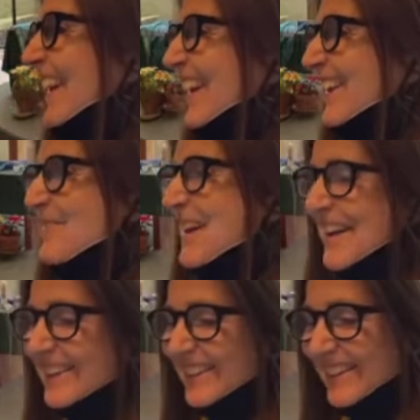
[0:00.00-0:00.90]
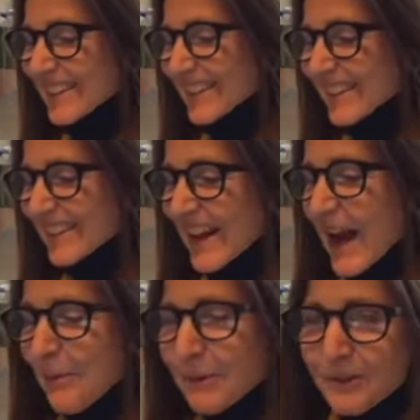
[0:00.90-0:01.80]
Amen.
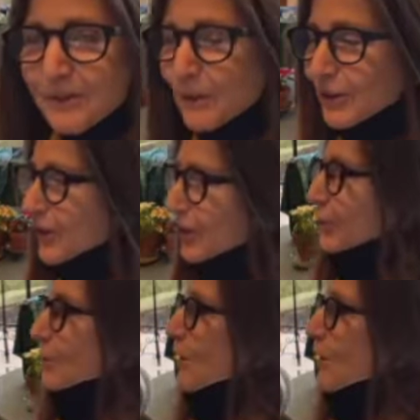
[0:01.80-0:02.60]
How many of you are just too